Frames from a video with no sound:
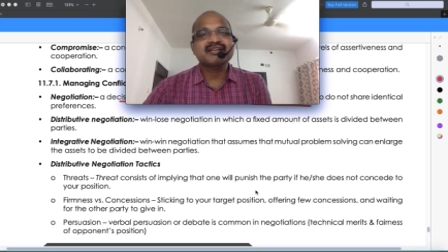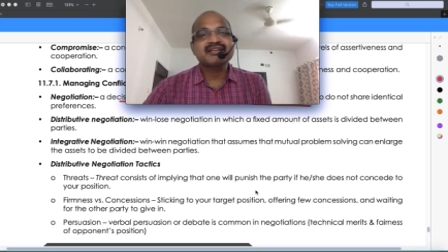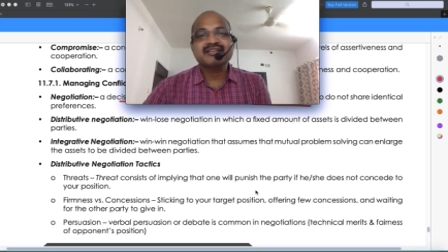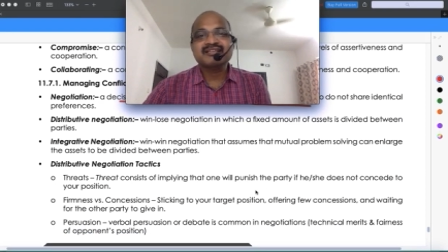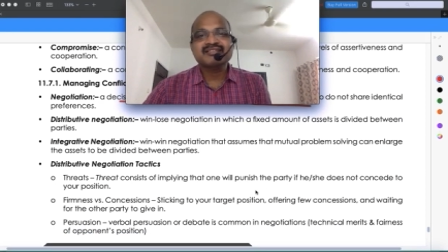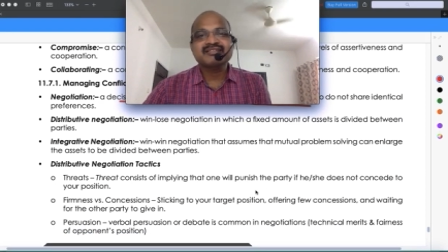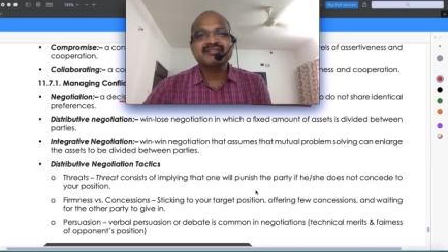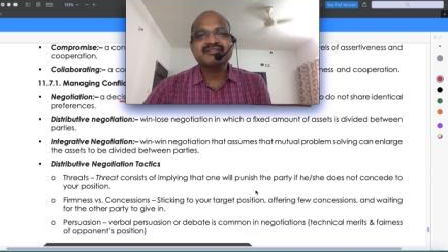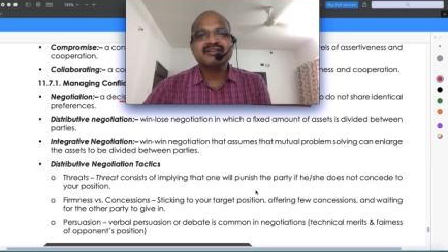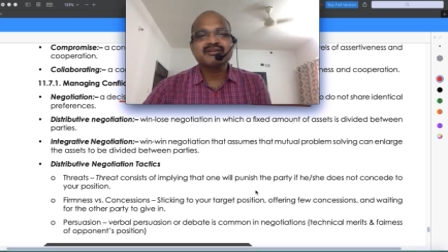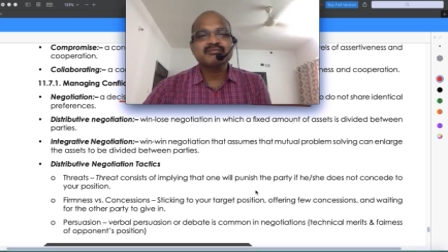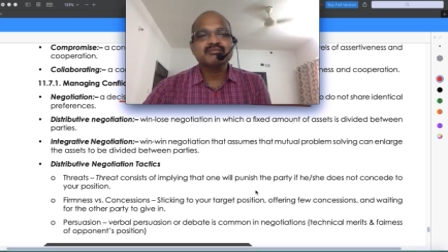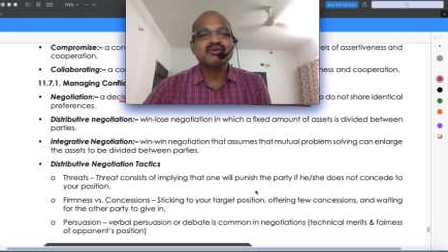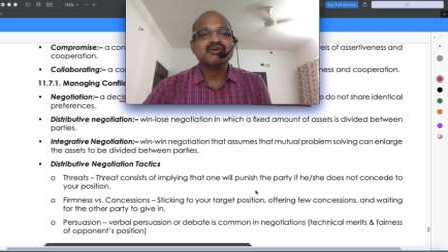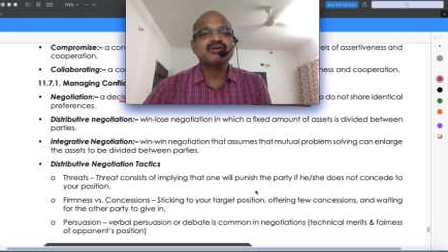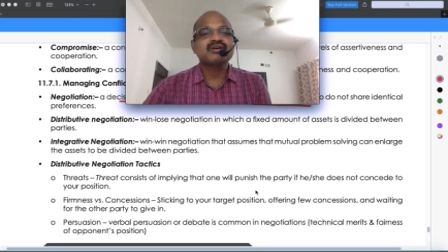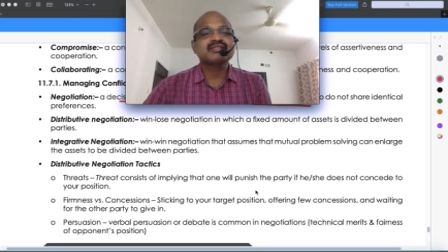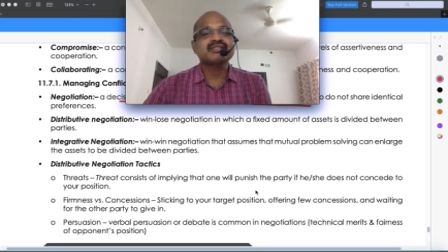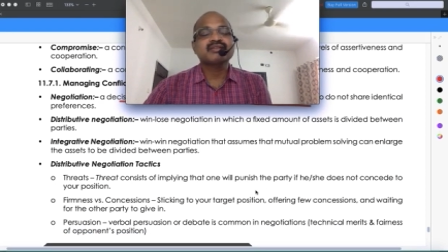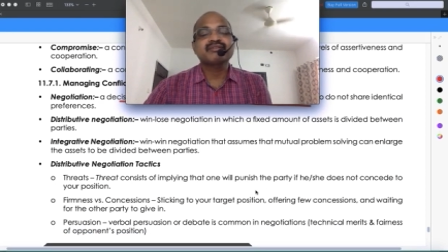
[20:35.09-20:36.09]
Understood now?
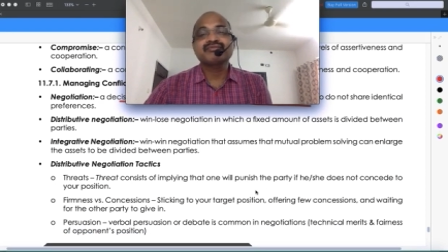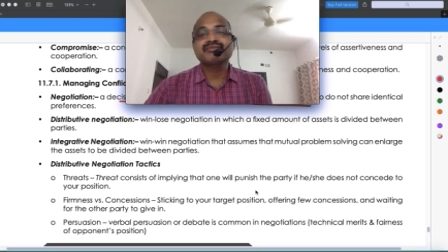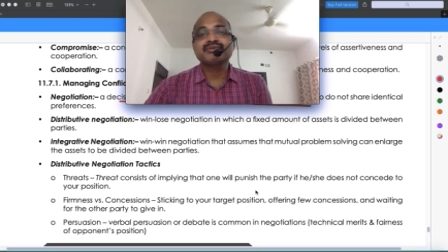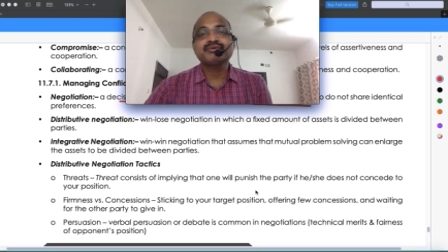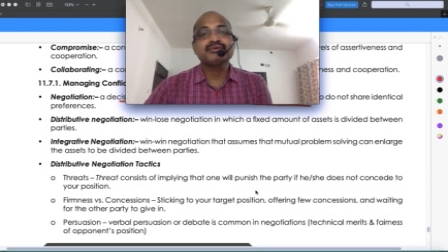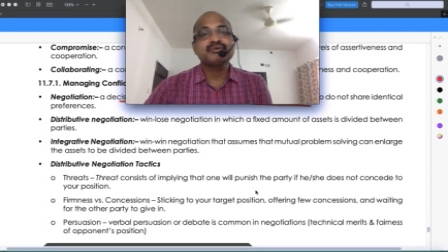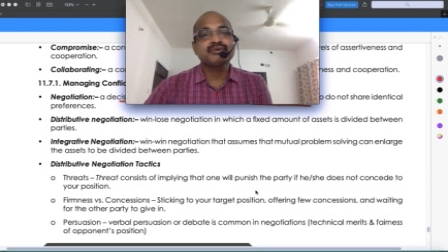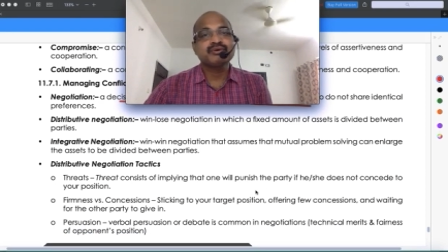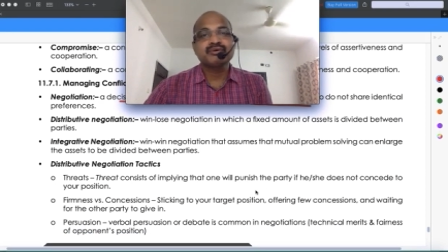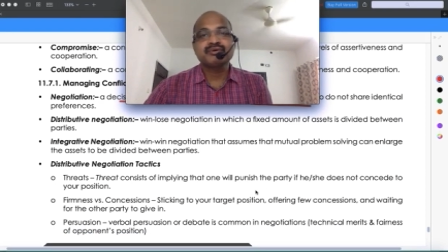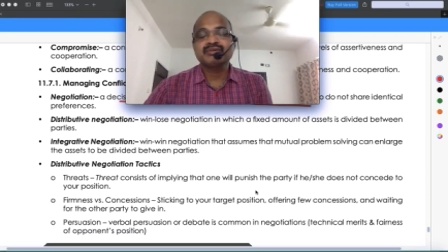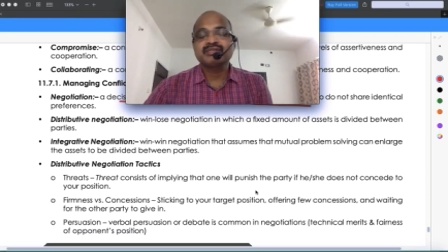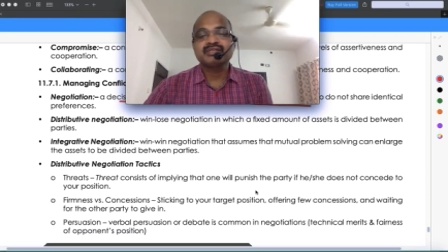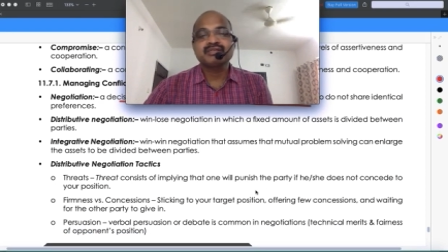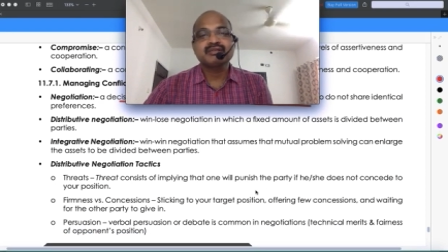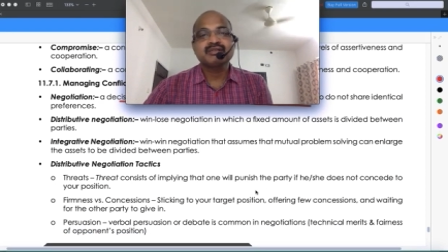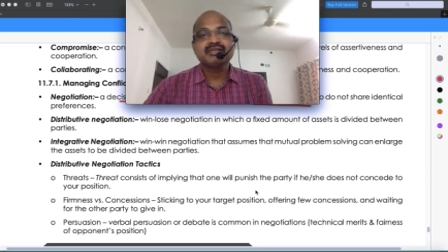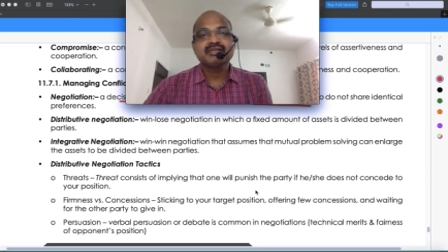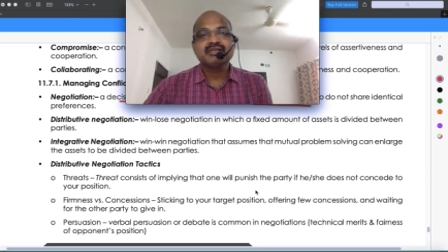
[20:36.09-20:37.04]
Boss, if you don't,